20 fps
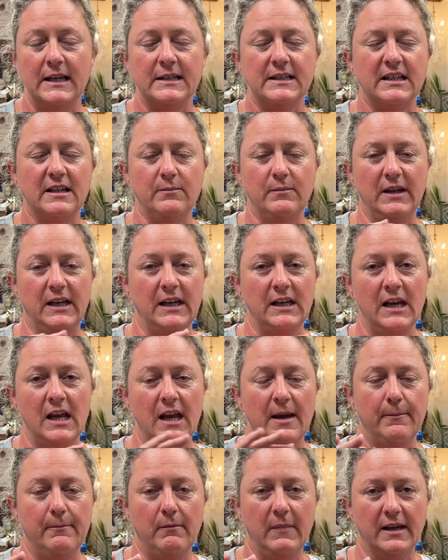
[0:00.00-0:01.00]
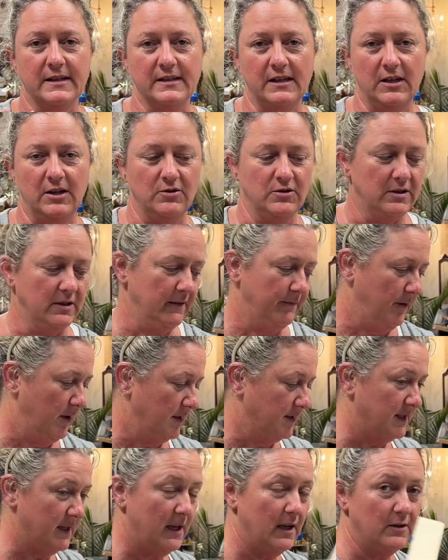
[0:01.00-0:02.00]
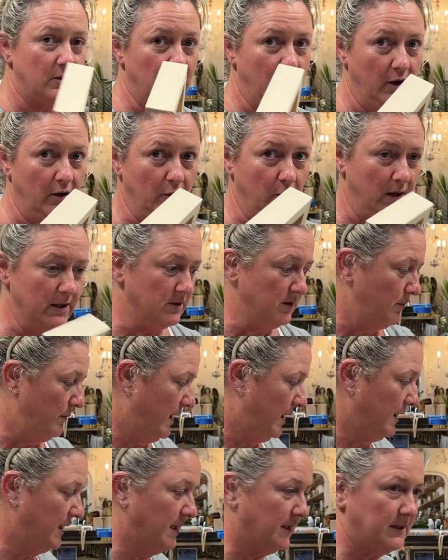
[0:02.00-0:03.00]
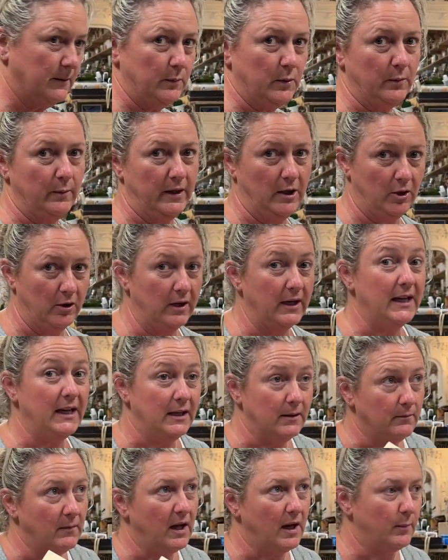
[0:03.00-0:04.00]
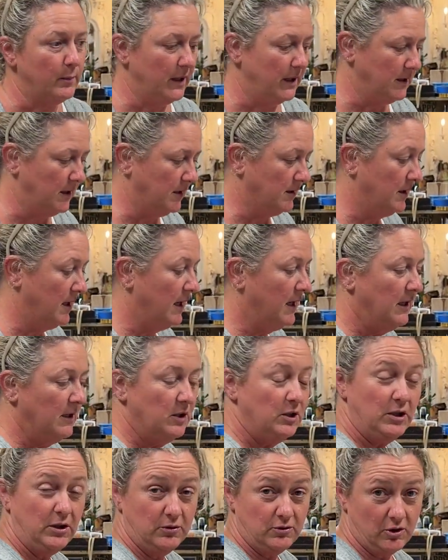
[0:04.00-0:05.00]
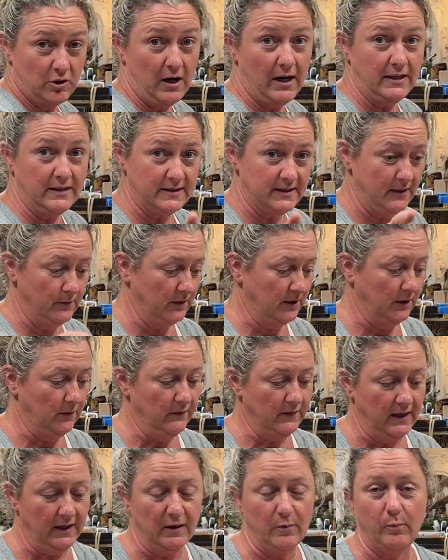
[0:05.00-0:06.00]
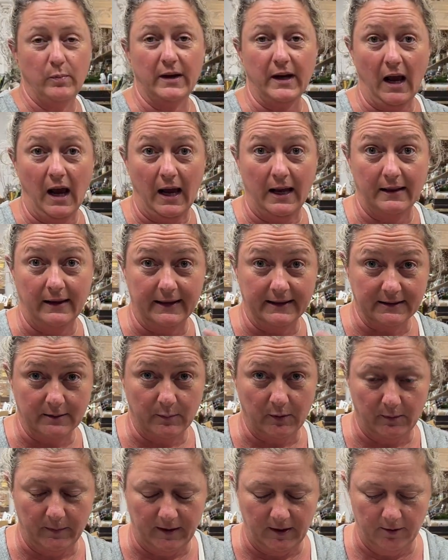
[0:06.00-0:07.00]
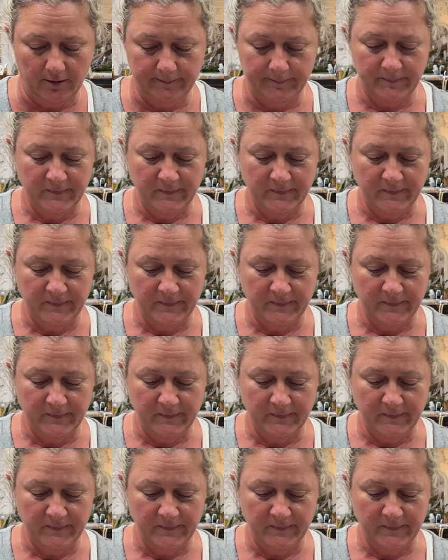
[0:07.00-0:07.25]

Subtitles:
To me, makes a huge difference. No question about it. Get the Premier, in my opinion. You try it and see what you think, but I like the Premier.